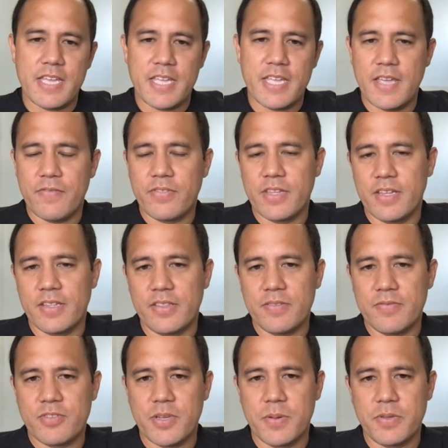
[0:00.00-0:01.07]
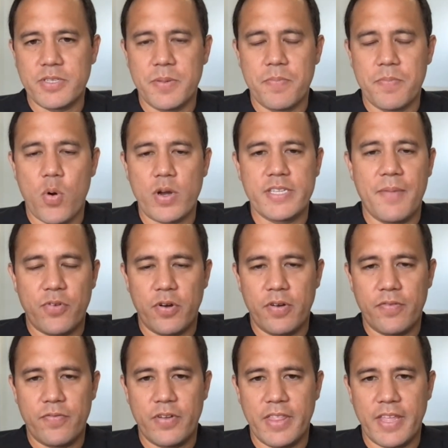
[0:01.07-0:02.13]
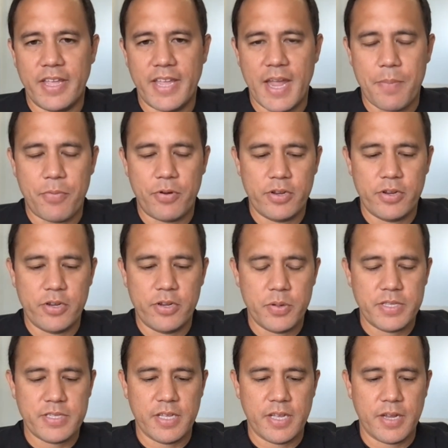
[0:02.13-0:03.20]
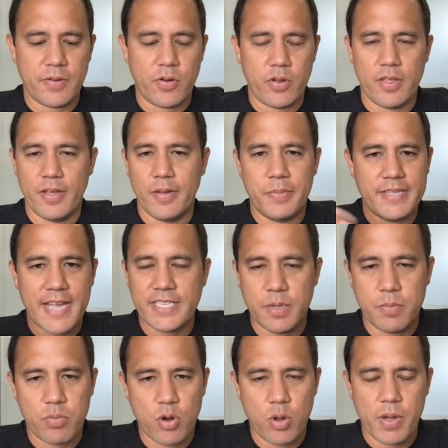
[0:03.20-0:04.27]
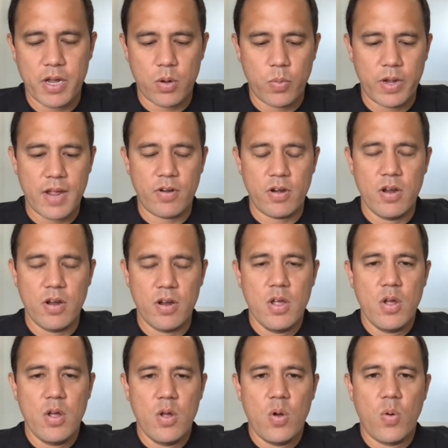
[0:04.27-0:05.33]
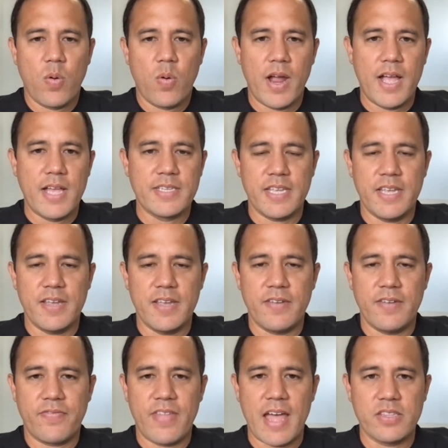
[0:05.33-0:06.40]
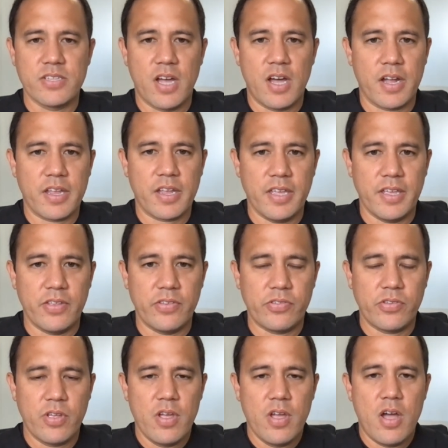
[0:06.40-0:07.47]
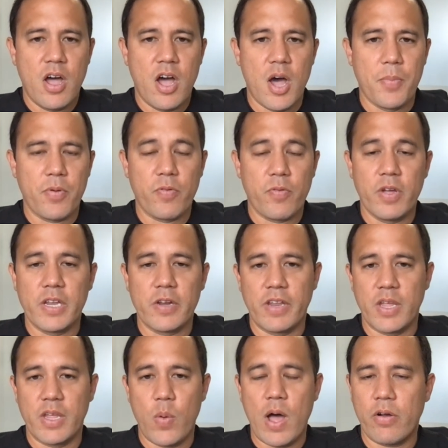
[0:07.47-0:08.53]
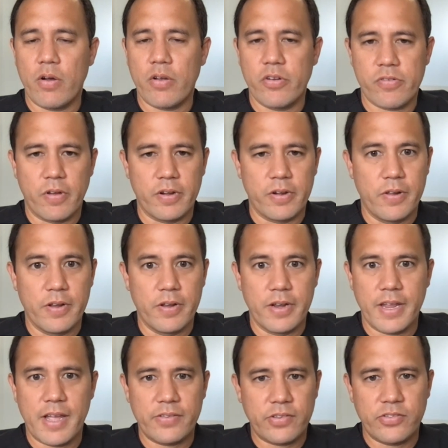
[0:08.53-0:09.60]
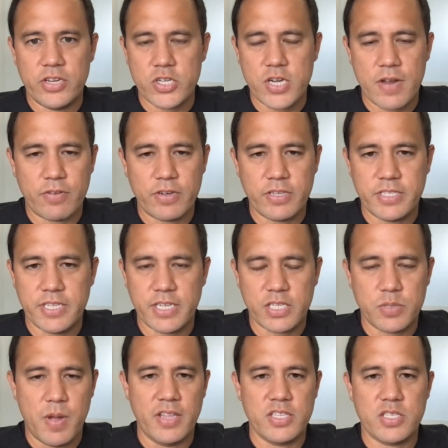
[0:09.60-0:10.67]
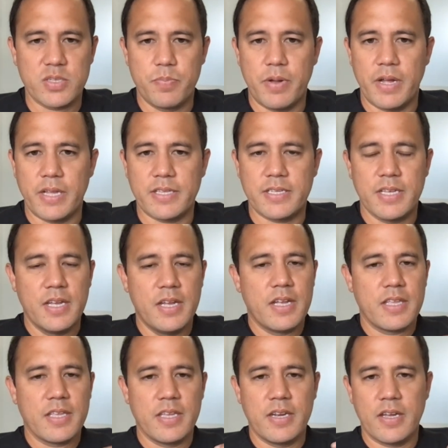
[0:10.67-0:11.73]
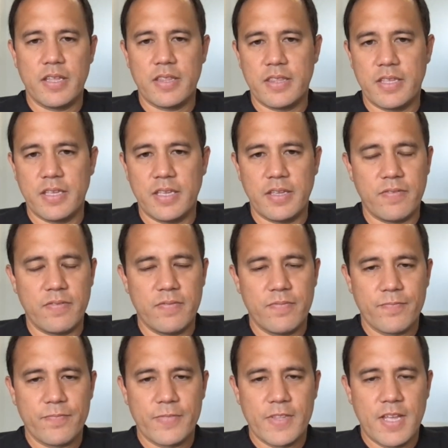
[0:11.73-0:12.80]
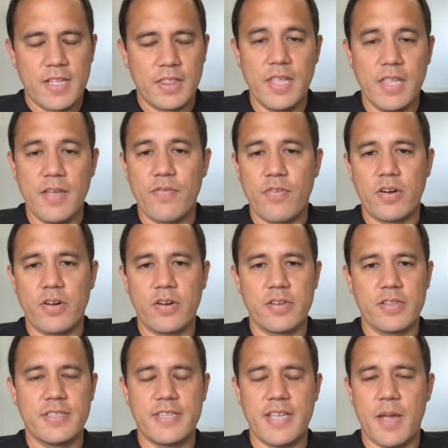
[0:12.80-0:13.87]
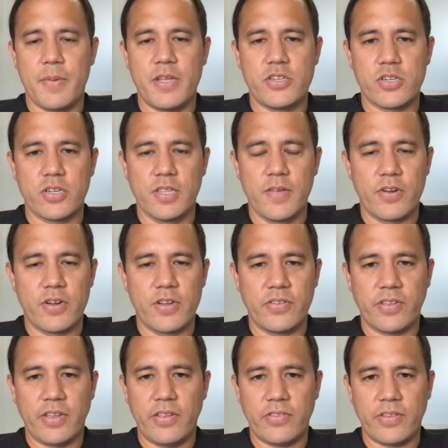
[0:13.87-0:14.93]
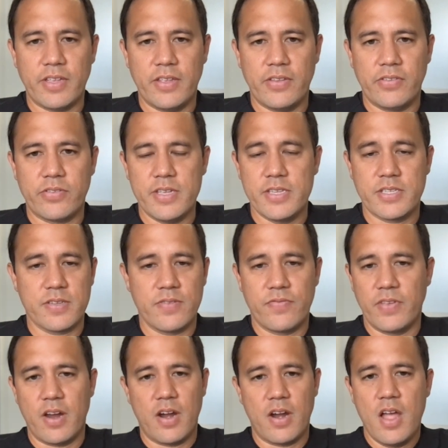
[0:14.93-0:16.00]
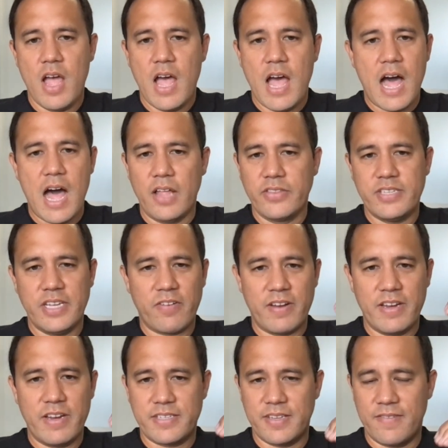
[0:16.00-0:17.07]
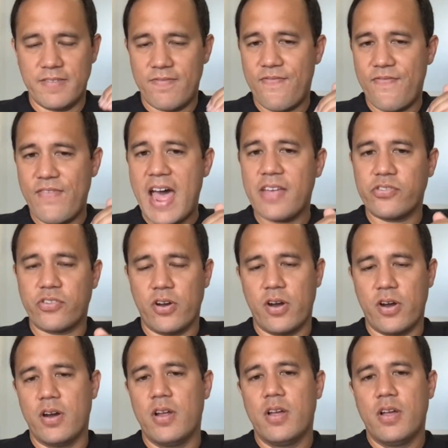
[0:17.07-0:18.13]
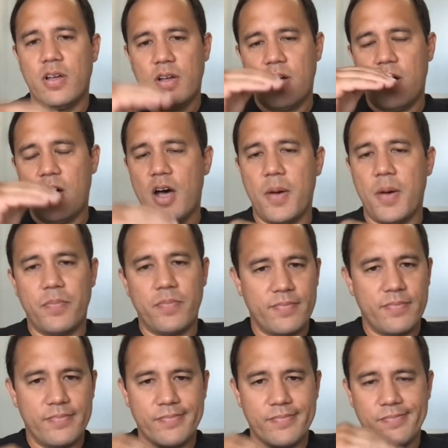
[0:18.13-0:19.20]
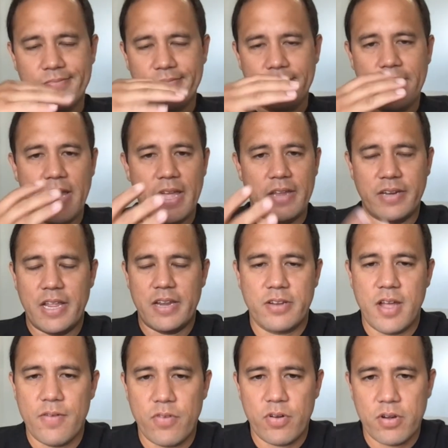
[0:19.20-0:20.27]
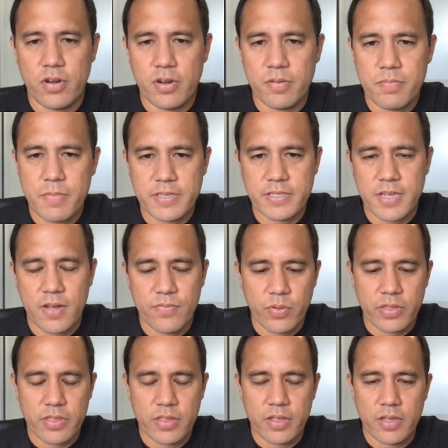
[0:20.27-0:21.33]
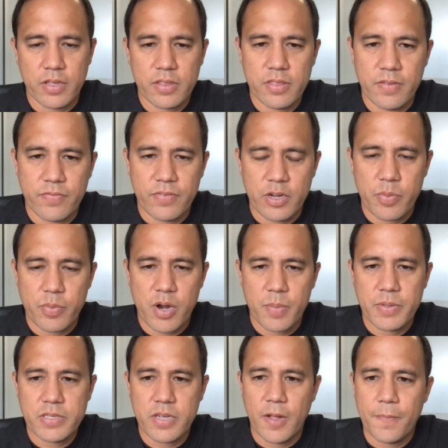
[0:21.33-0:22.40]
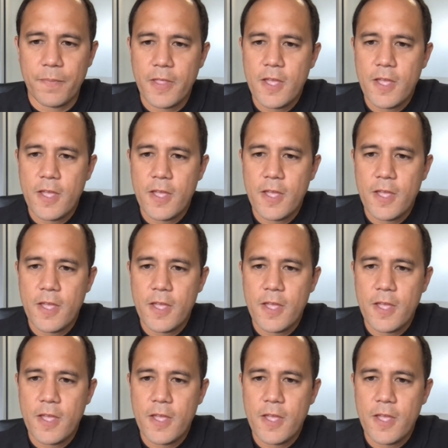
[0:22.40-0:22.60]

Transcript: give the some more time for the Keppra to do its thing, or the potassium bromide or whatever. Whereas if that dog is really, really controlled, it only has a seizure every 6 months, but you know, the liver damage or liver disease is severe, I'll decrease it faster and cover myself with the phenobarbital.